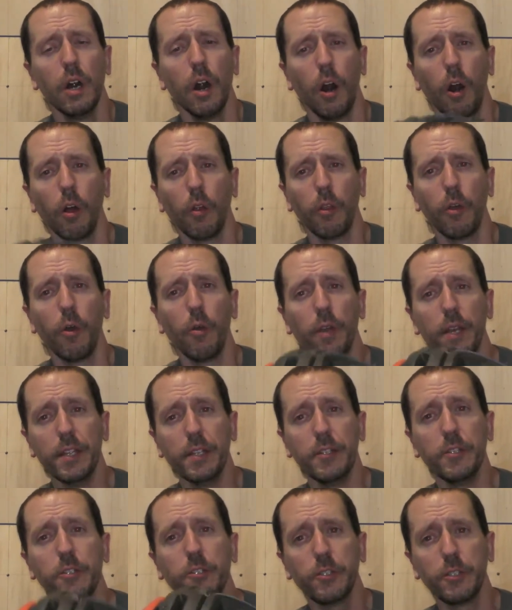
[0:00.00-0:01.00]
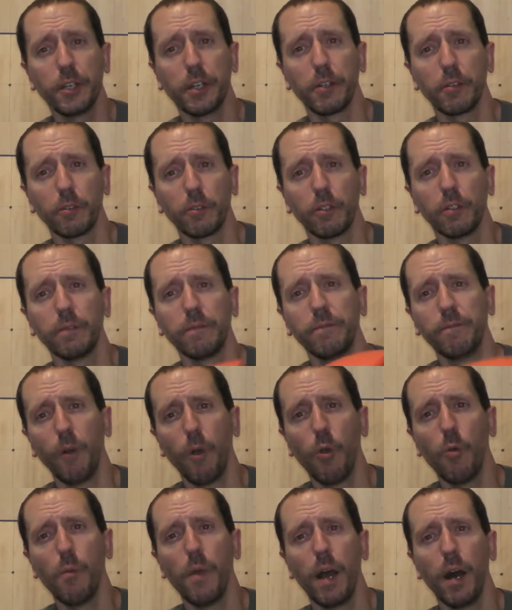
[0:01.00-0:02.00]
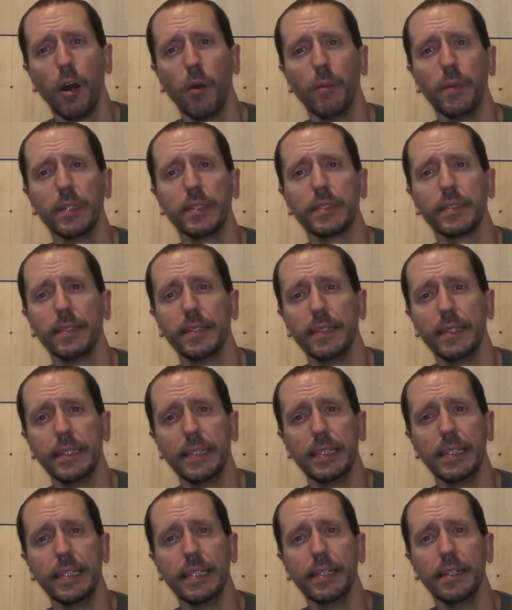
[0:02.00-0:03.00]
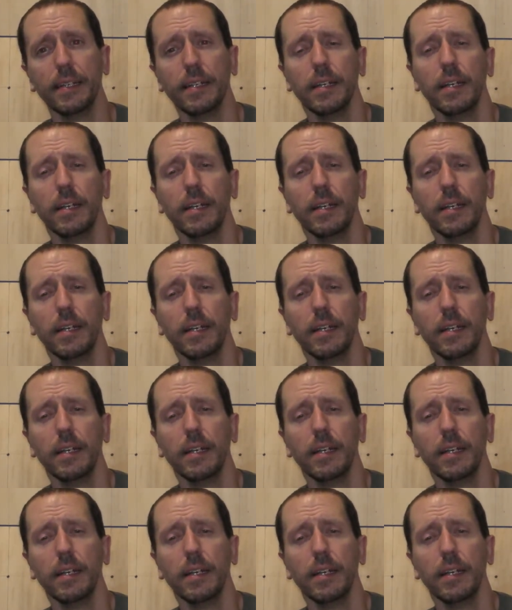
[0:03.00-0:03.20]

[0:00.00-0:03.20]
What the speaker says: Although in general, foam helmets need